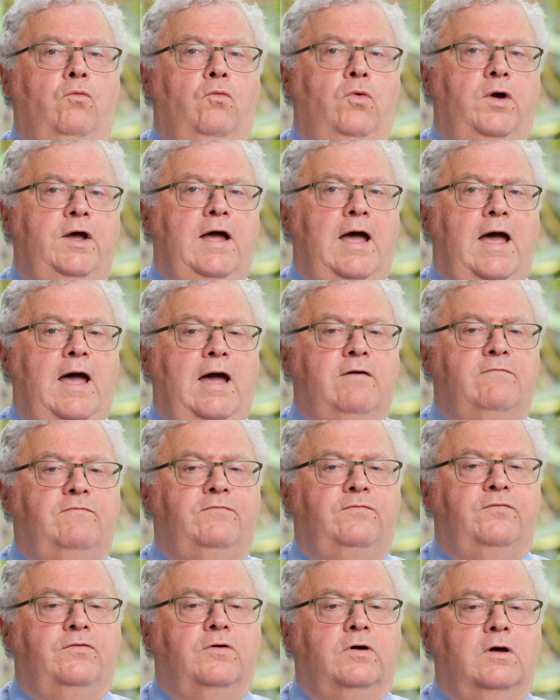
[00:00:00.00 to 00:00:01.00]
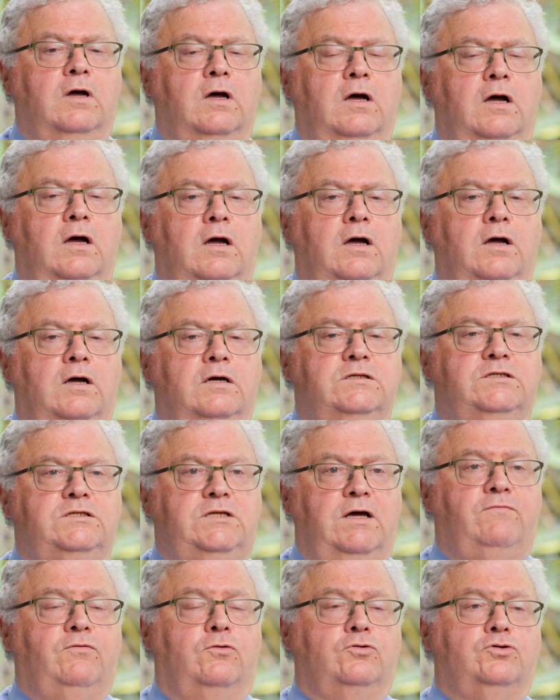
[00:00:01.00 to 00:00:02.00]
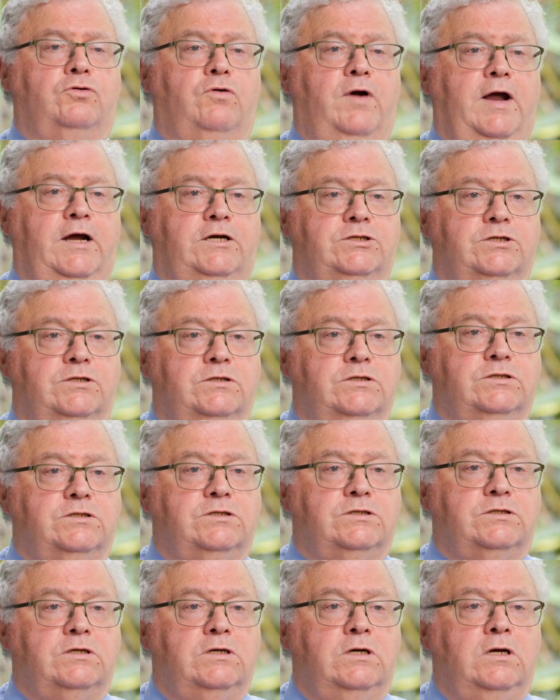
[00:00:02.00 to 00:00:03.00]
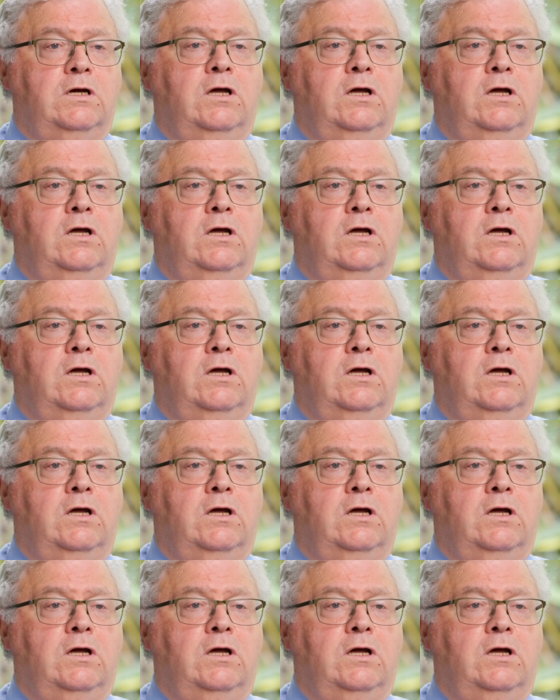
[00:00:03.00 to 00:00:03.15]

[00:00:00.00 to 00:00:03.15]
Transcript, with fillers: we have several directions.